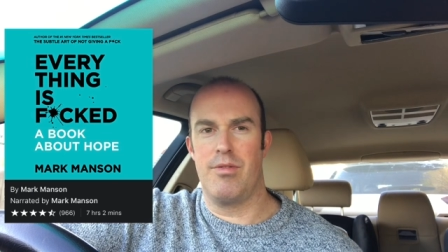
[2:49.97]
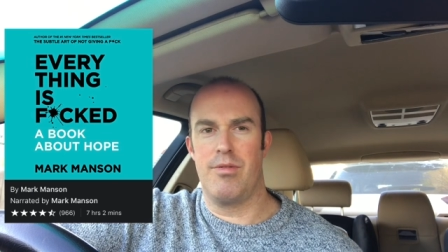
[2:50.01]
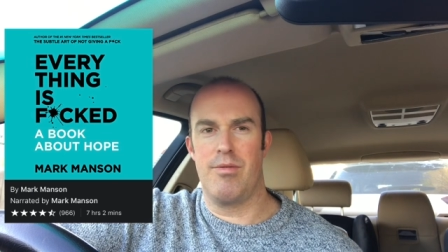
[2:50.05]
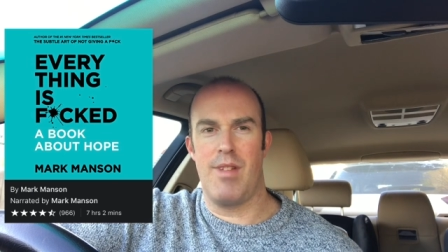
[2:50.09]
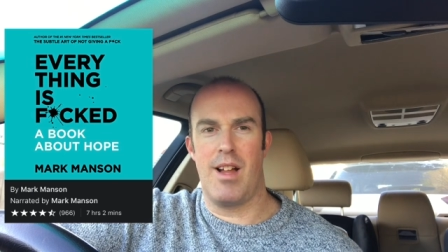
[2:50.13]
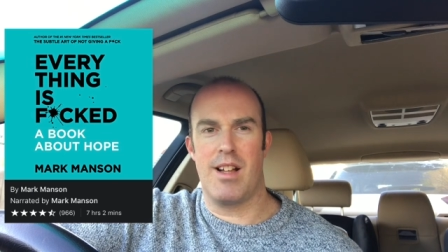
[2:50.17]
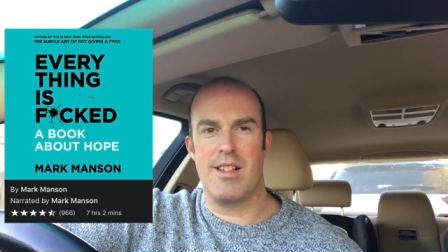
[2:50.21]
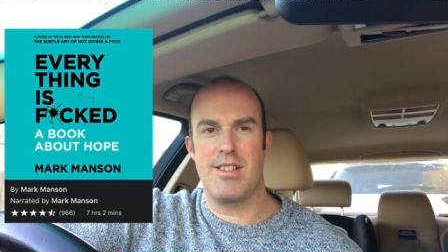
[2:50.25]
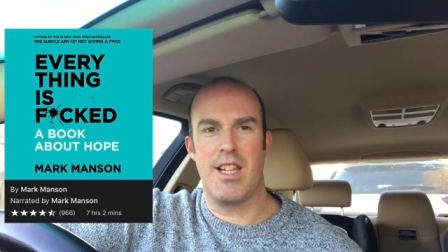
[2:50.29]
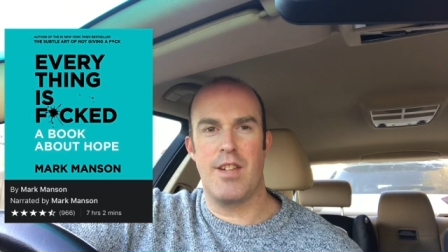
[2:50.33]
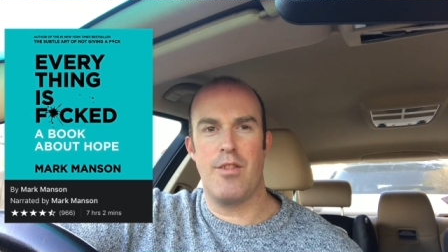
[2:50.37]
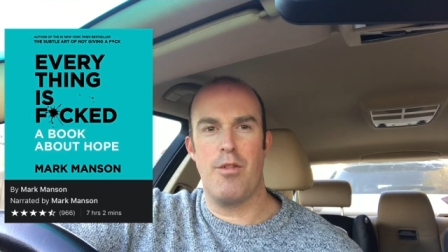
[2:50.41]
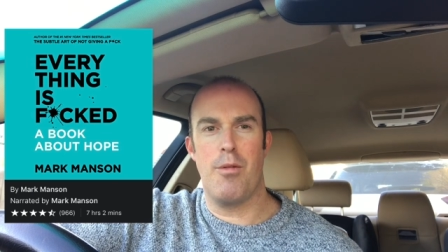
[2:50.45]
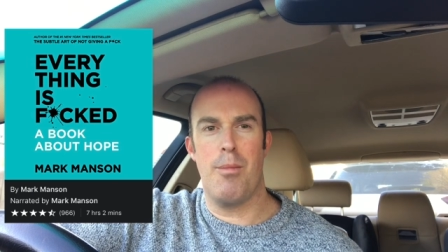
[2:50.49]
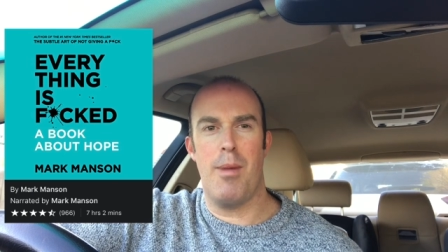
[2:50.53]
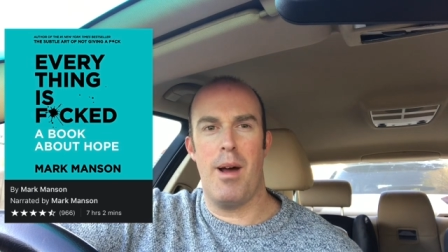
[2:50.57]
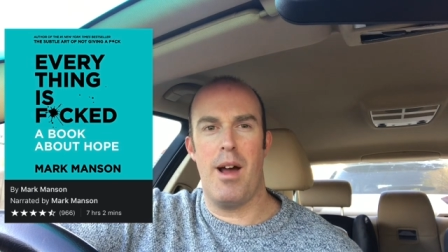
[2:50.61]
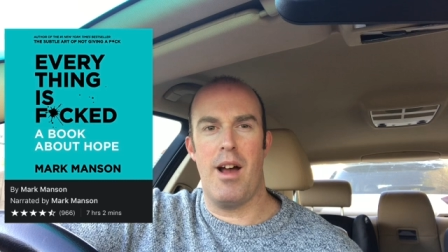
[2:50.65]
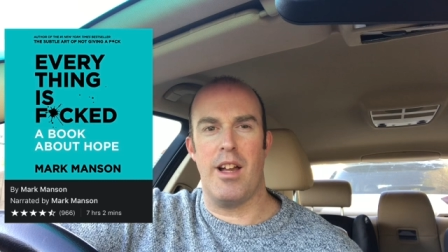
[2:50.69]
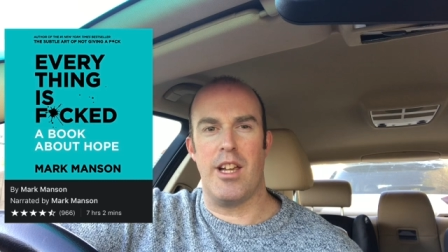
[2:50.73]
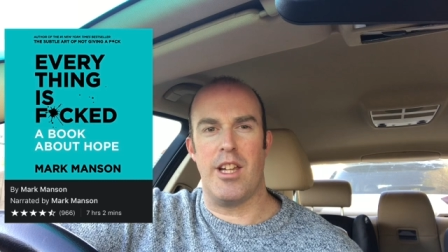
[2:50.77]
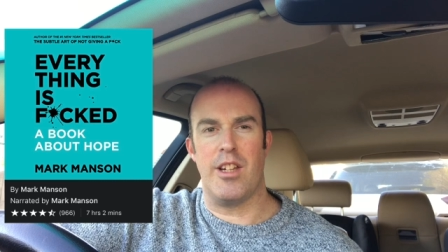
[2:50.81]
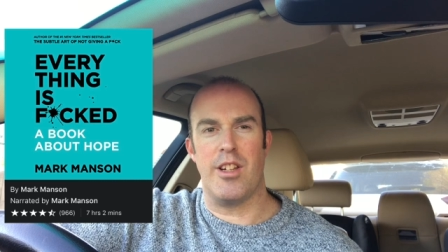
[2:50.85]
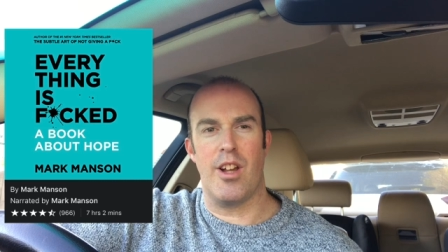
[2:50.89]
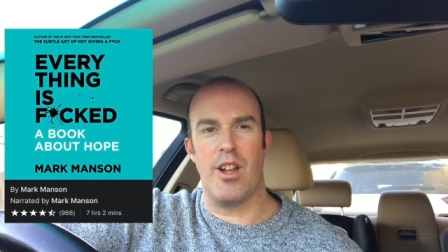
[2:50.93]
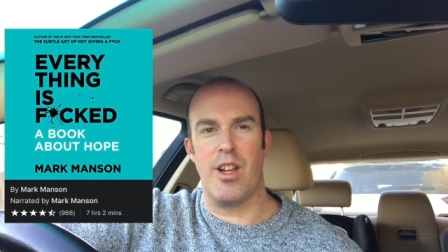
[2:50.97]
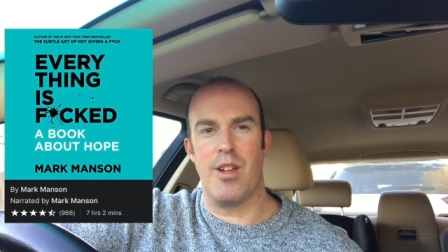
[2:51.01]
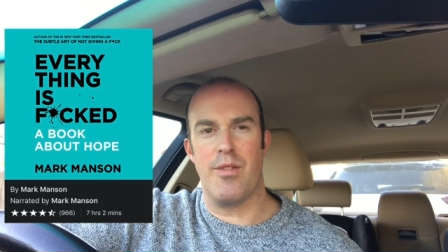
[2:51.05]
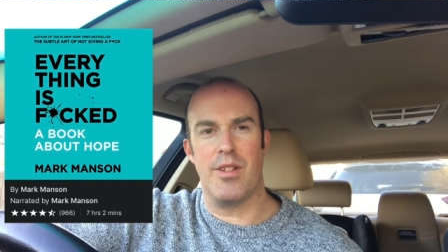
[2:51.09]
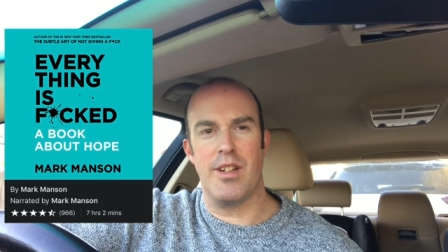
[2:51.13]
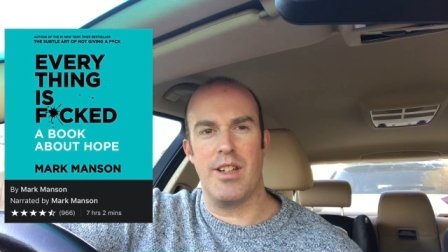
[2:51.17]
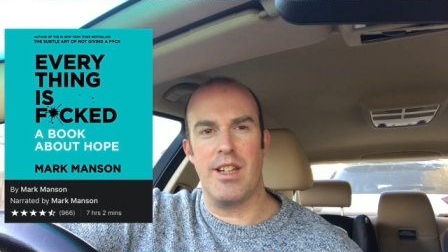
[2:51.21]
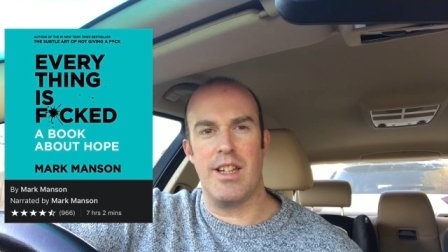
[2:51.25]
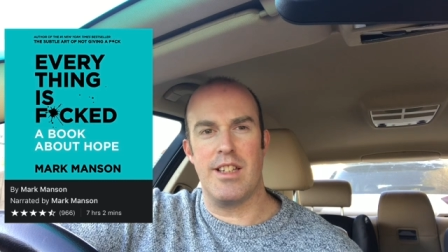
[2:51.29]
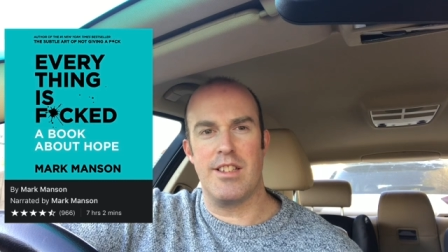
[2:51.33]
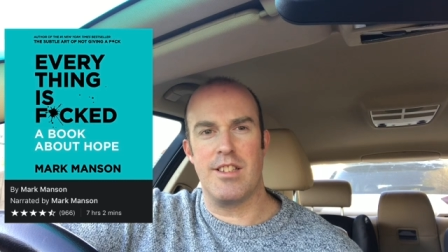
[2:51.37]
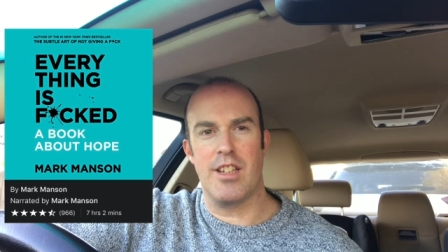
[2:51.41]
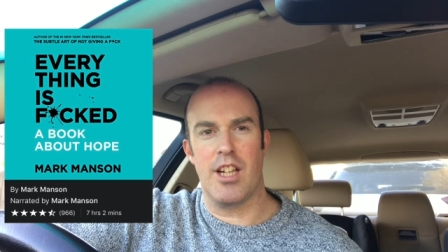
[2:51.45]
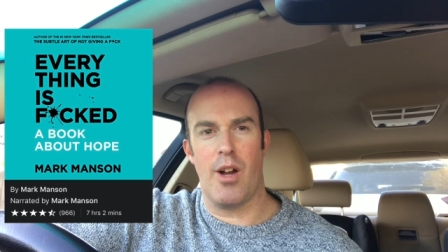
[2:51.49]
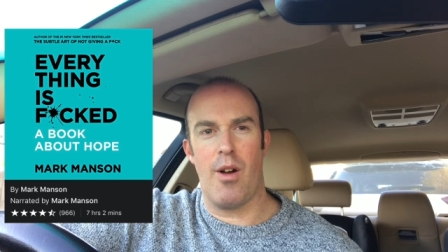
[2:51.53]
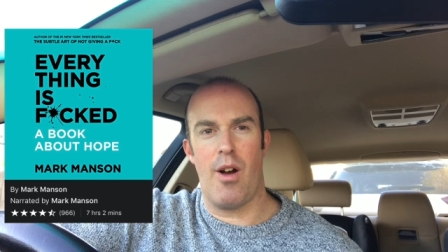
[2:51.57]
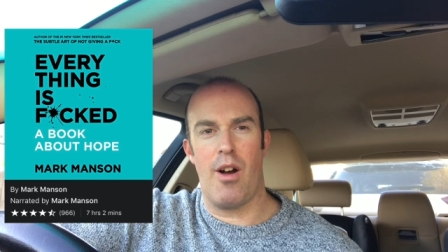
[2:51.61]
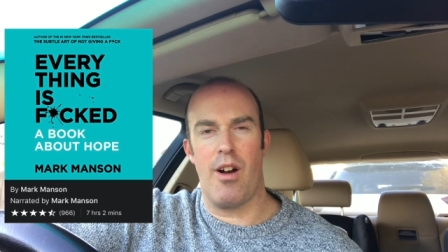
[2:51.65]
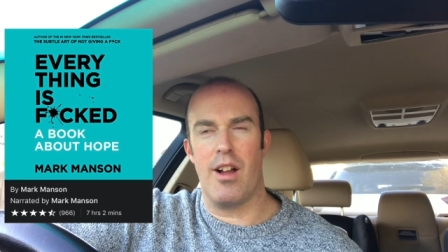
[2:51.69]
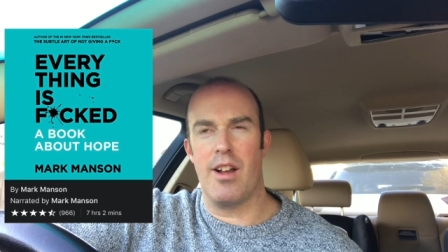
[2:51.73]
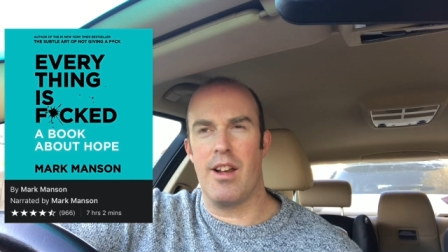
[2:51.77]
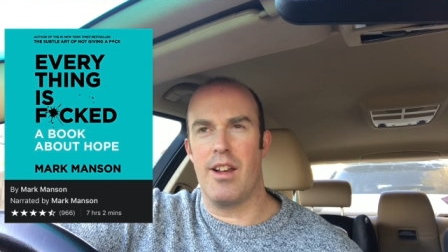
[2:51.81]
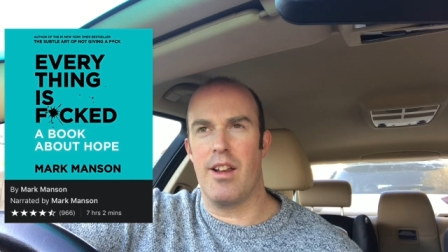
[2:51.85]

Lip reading: that's even better. You don't even need to go out,